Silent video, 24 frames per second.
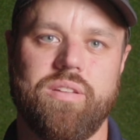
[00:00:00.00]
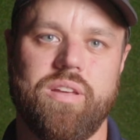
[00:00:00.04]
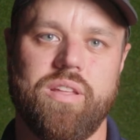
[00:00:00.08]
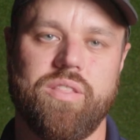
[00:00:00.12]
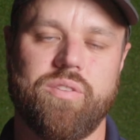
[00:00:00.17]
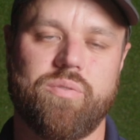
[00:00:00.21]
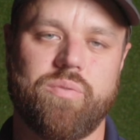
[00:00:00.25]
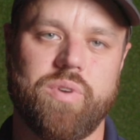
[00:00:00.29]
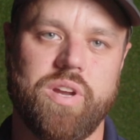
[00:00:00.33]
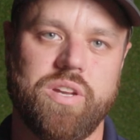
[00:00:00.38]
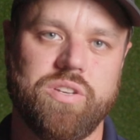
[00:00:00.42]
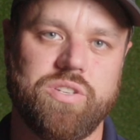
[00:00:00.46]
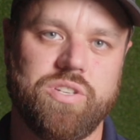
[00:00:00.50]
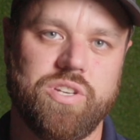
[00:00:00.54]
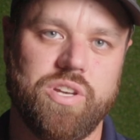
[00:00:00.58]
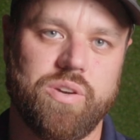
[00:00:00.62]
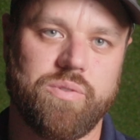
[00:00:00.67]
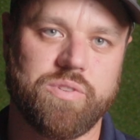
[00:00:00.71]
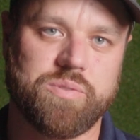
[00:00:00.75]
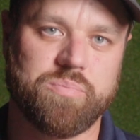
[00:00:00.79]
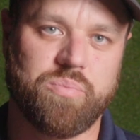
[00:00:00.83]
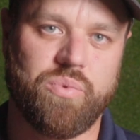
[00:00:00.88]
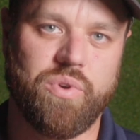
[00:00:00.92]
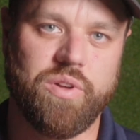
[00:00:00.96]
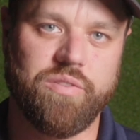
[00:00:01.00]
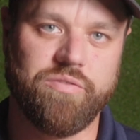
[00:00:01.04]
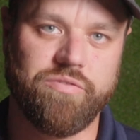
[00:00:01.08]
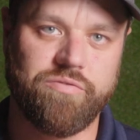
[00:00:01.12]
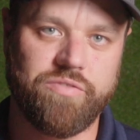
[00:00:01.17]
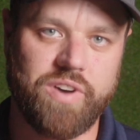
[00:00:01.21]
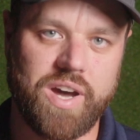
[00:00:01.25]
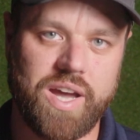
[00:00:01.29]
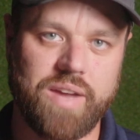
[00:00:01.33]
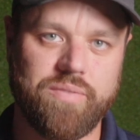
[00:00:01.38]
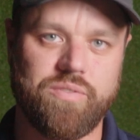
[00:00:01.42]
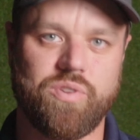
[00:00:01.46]
and the ratio is
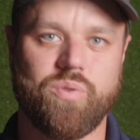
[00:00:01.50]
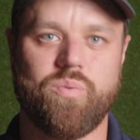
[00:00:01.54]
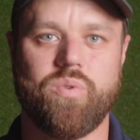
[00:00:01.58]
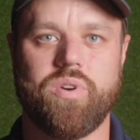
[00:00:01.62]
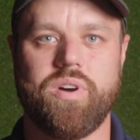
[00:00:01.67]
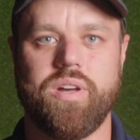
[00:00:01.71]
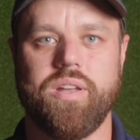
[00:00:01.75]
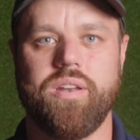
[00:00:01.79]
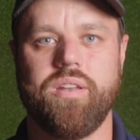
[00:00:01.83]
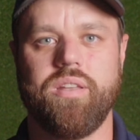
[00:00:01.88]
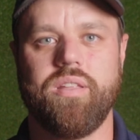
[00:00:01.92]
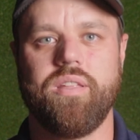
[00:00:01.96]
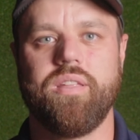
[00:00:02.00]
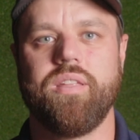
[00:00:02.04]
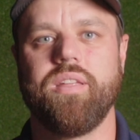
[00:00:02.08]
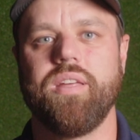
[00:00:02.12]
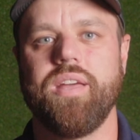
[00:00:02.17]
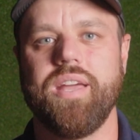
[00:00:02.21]
0.5:1,